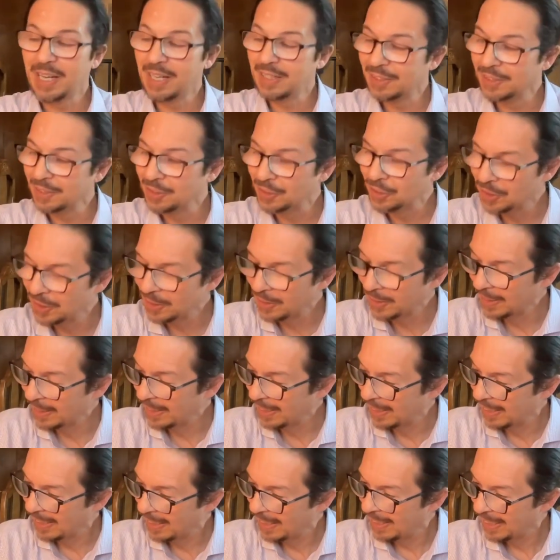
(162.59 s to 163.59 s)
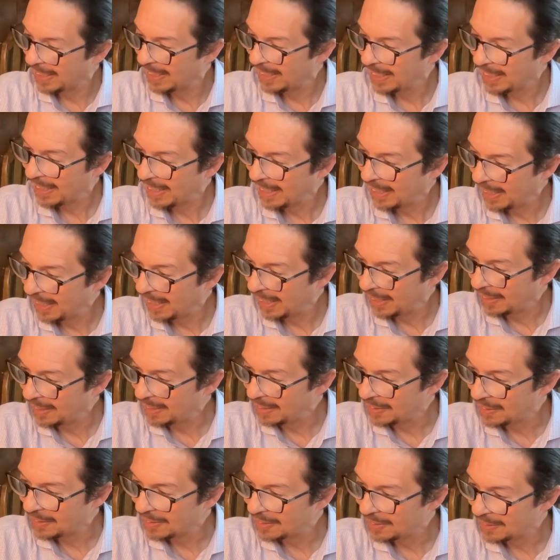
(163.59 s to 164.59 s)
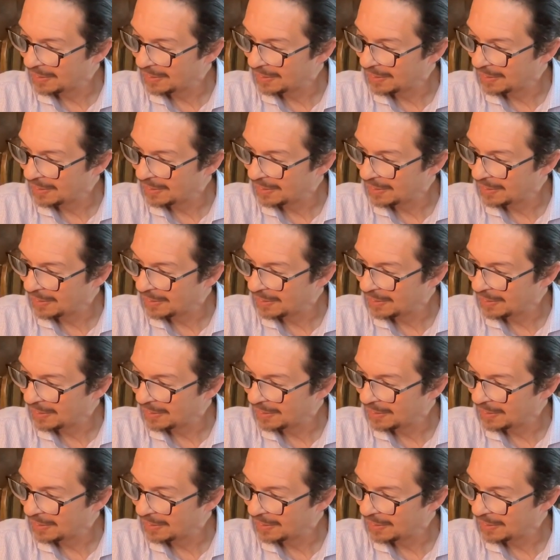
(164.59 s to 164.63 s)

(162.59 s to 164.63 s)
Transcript: College. And